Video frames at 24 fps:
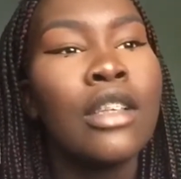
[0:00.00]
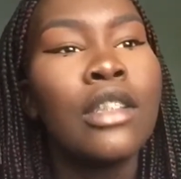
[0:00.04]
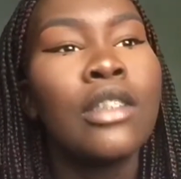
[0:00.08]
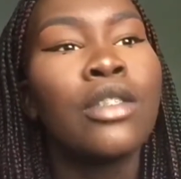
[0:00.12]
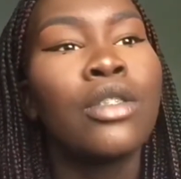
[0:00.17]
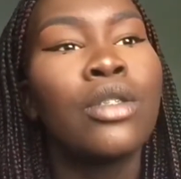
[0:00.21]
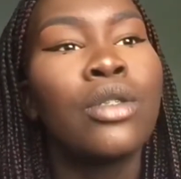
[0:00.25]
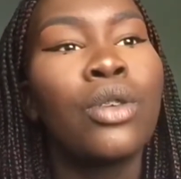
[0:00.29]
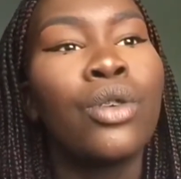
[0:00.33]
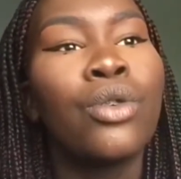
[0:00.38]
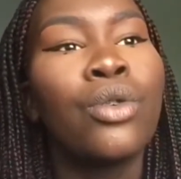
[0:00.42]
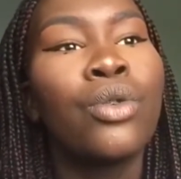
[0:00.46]

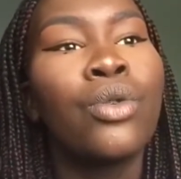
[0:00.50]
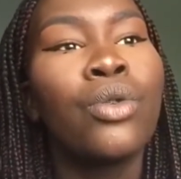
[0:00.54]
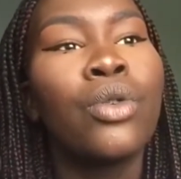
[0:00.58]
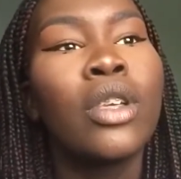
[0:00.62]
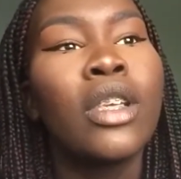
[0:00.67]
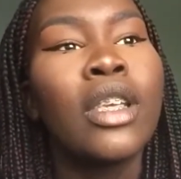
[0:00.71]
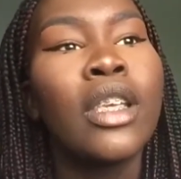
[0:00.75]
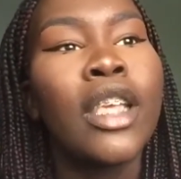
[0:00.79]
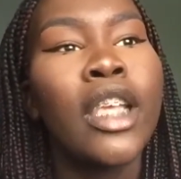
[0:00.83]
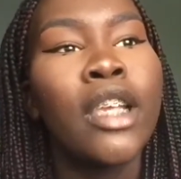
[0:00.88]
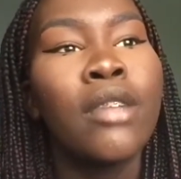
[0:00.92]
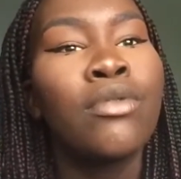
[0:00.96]
So
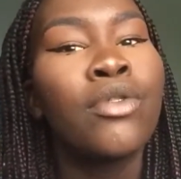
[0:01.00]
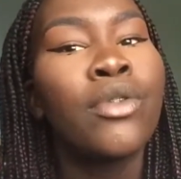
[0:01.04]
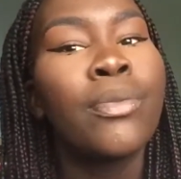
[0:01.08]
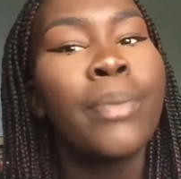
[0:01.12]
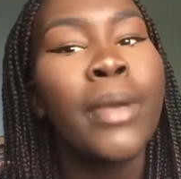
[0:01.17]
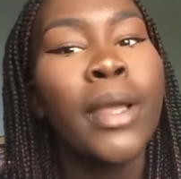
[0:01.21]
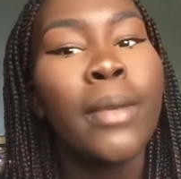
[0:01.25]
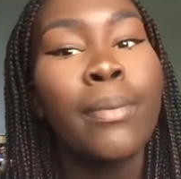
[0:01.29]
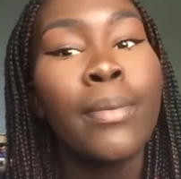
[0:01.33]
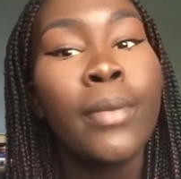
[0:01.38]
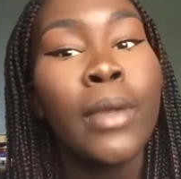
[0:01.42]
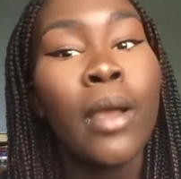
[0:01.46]
he came to
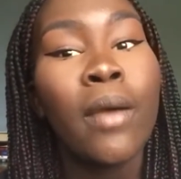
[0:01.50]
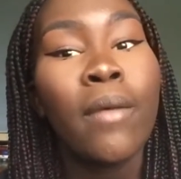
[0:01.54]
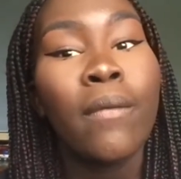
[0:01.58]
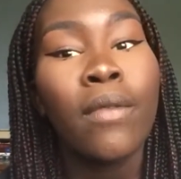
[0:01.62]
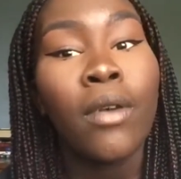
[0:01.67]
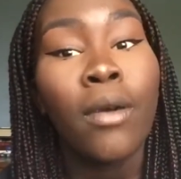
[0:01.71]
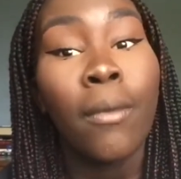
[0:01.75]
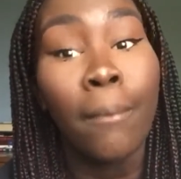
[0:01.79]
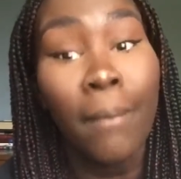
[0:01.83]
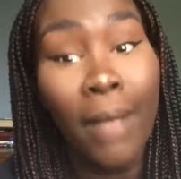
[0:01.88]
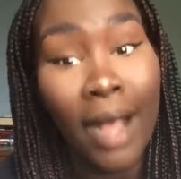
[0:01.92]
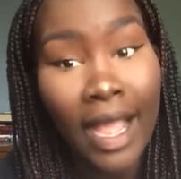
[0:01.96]
pick me up
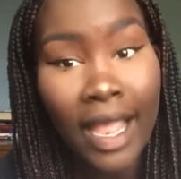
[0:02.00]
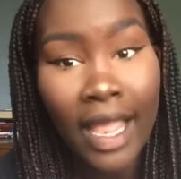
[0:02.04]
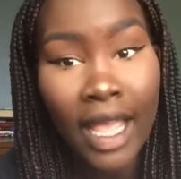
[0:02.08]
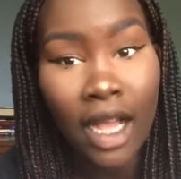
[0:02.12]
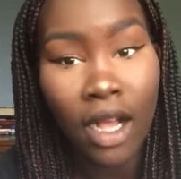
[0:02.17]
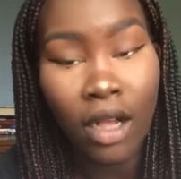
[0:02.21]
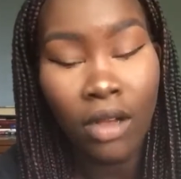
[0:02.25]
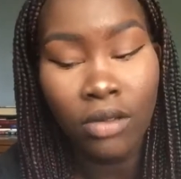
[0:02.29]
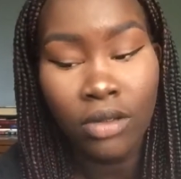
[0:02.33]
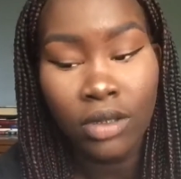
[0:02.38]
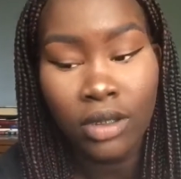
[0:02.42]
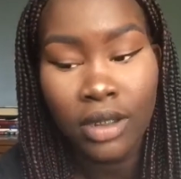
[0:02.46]
from my
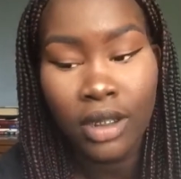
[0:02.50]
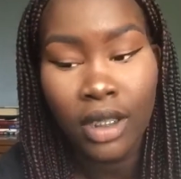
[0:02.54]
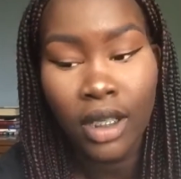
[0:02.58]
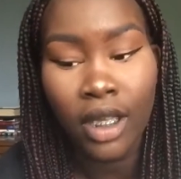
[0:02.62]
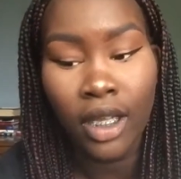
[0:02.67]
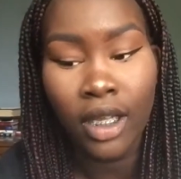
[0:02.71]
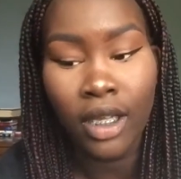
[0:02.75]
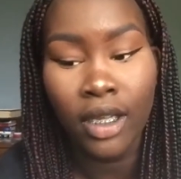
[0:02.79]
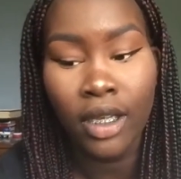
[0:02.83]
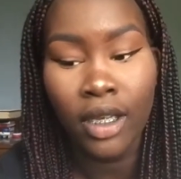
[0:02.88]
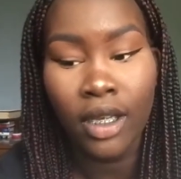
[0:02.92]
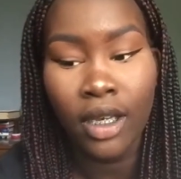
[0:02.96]
house,
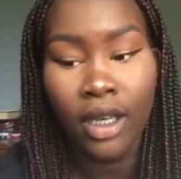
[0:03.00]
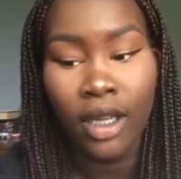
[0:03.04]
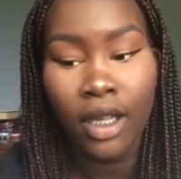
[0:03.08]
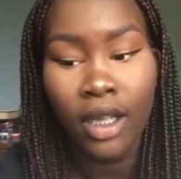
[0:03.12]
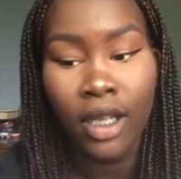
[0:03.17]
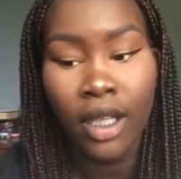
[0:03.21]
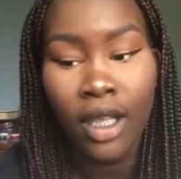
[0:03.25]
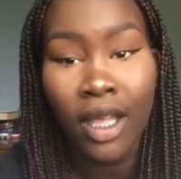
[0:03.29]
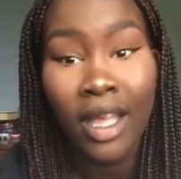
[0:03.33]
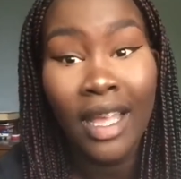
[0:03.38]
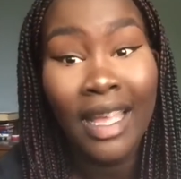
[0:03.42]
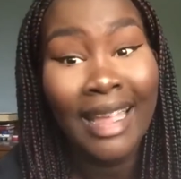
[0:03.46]
and
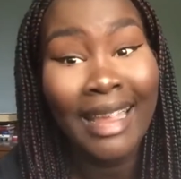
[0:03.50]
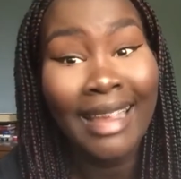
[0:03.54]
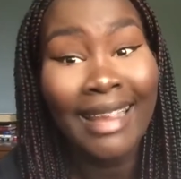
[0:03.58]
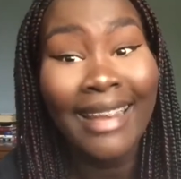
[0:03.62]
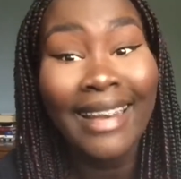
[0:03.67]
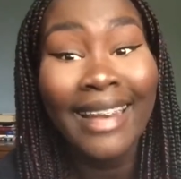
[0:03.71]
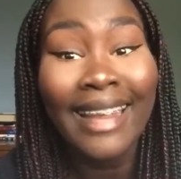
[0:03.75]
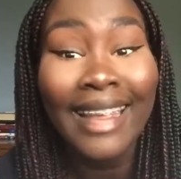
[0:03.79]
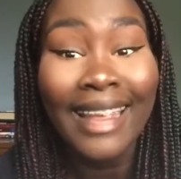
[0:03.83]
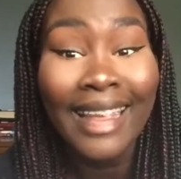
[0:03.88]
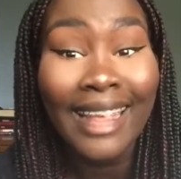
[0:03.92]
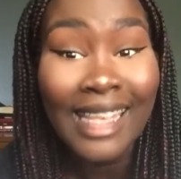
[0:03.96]

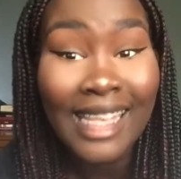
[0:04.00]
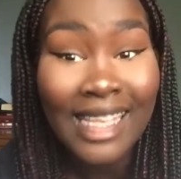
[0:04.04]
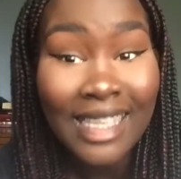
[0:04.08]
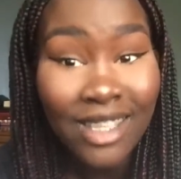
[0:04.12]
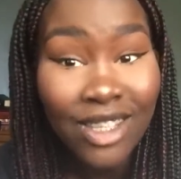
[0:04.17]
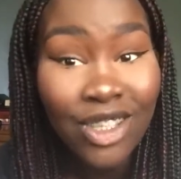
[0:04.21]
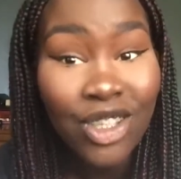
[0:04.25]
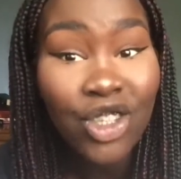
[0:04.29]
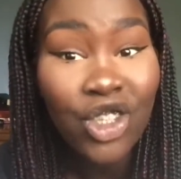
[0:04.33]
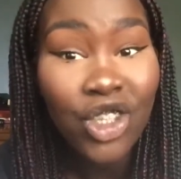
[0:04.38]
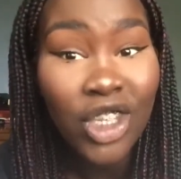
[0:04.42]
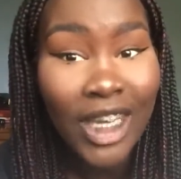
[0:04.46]
in
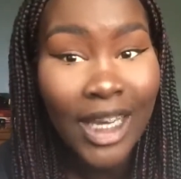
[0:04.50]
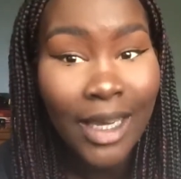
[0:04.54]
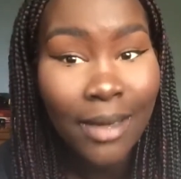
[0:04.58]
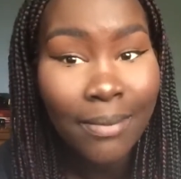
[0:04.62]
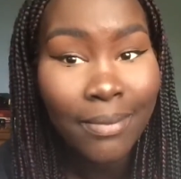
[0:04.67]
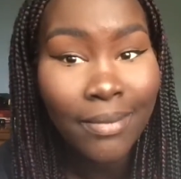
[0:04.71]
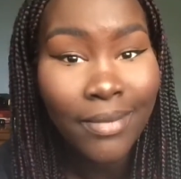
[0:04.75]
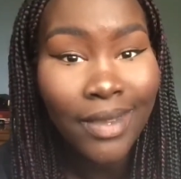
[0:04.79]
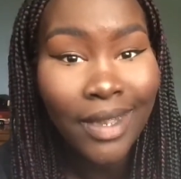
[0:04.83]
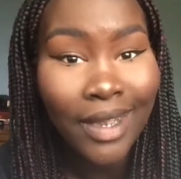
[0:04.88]
his Jeep.